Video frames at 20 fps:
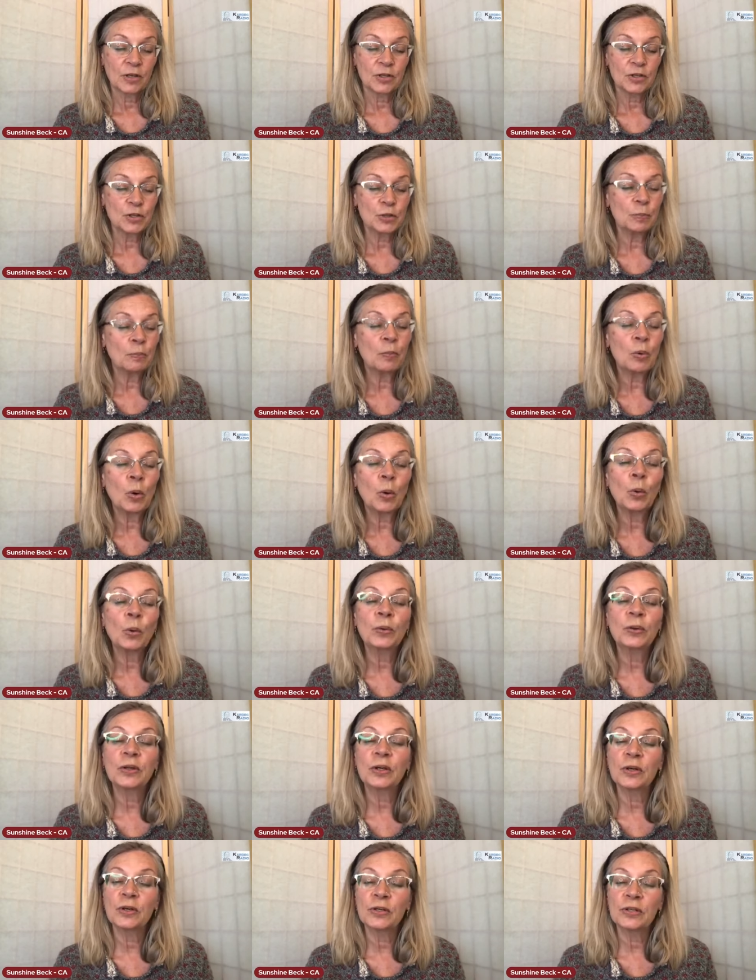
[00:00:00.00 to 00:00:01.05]
to mold the
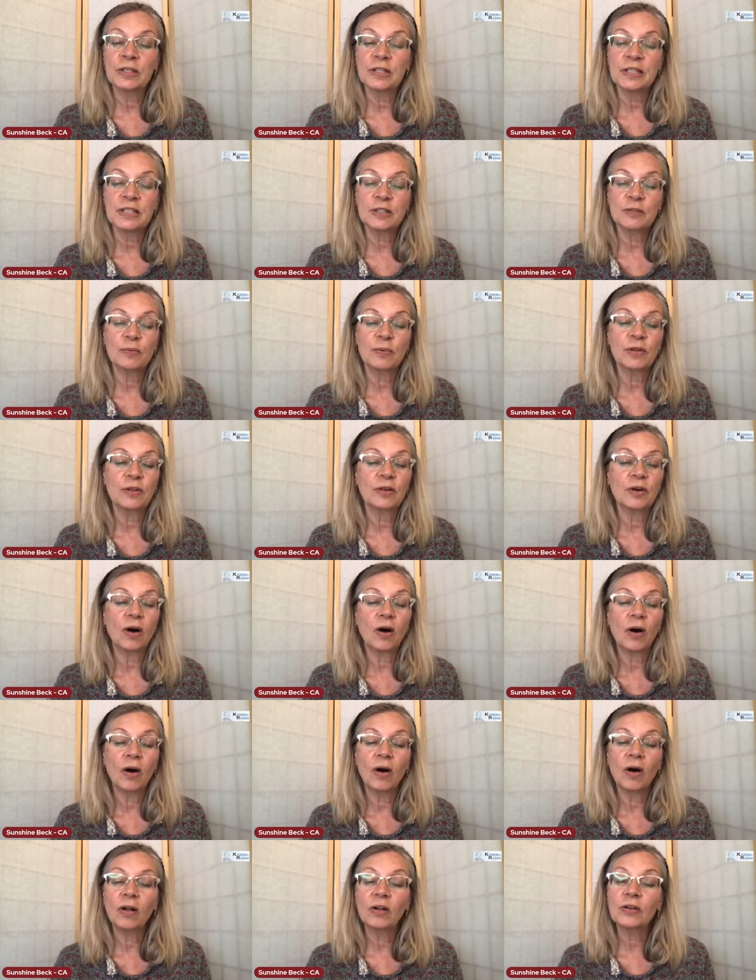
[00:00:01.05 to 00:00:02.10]
goodness with
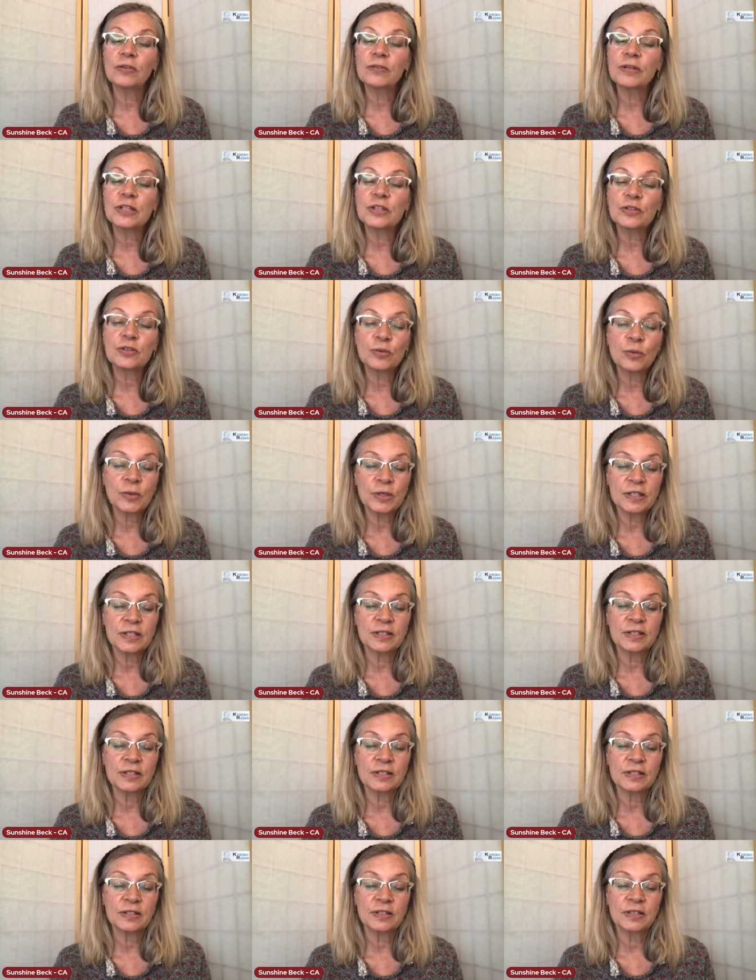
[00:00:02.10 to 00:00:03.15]
all the
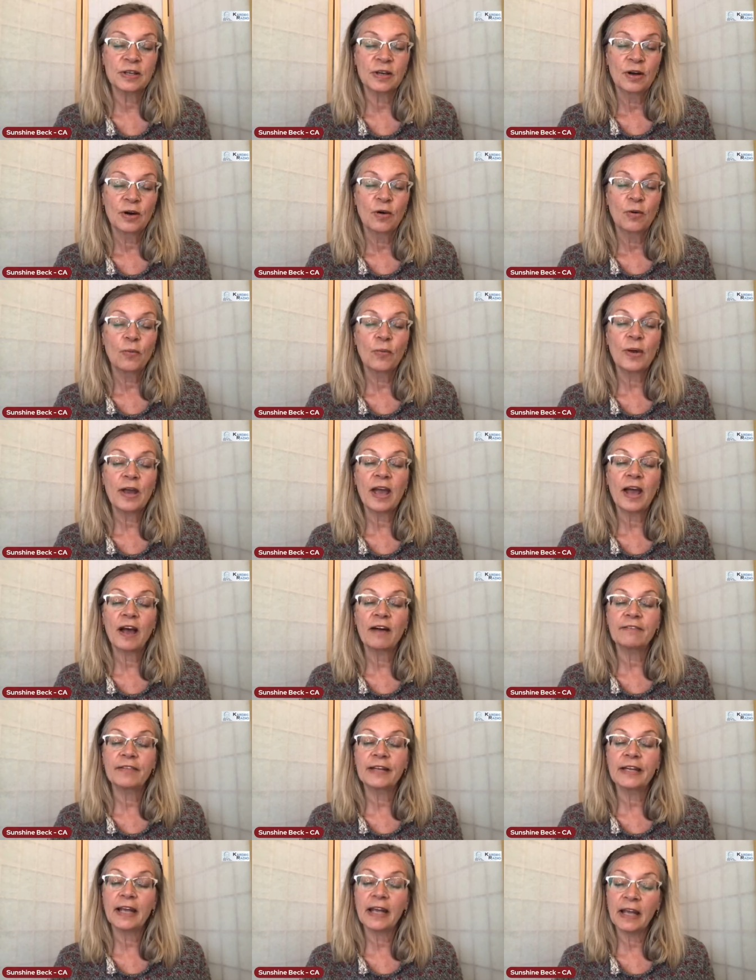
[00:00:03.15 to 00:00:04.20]
resources we have
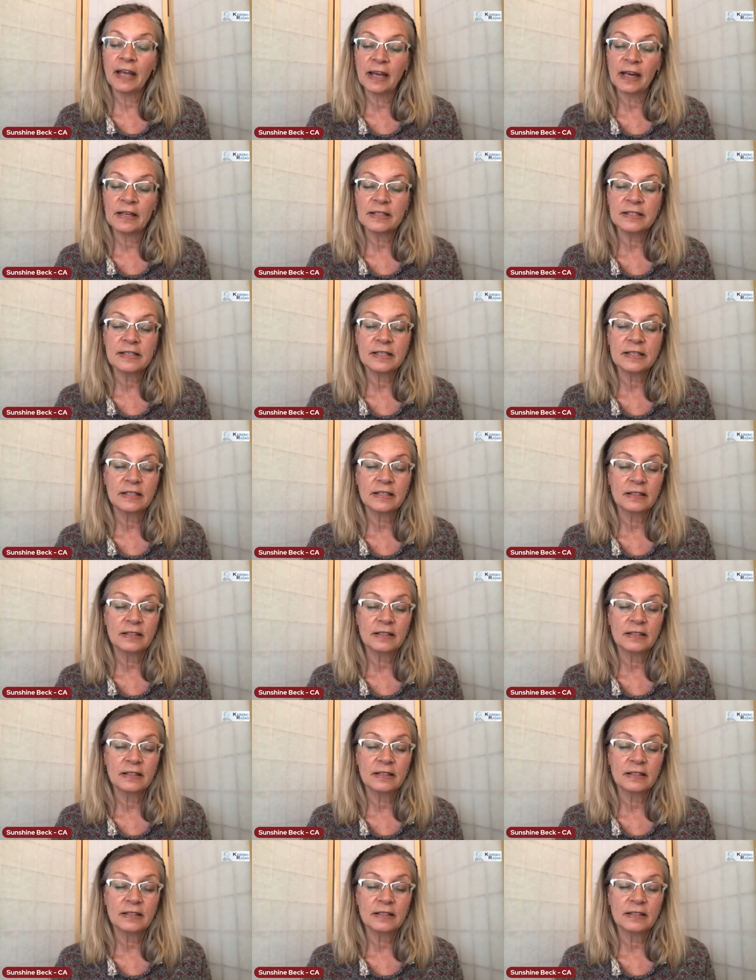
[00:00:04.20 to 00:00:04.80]
at hand.